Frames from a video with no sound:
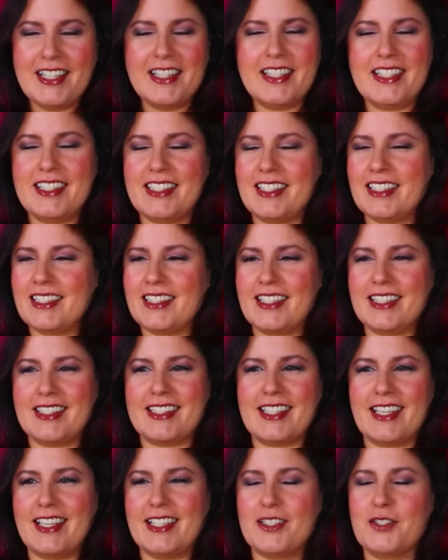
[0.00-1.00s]
This is
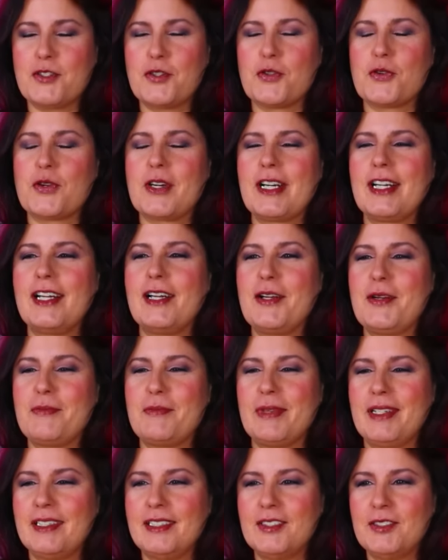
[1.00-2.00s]
this kid's
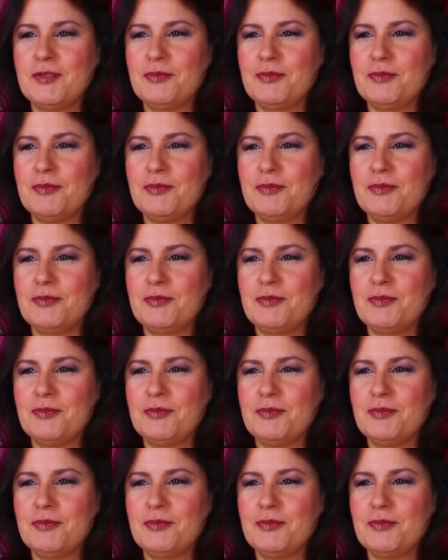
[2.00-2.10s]
dream.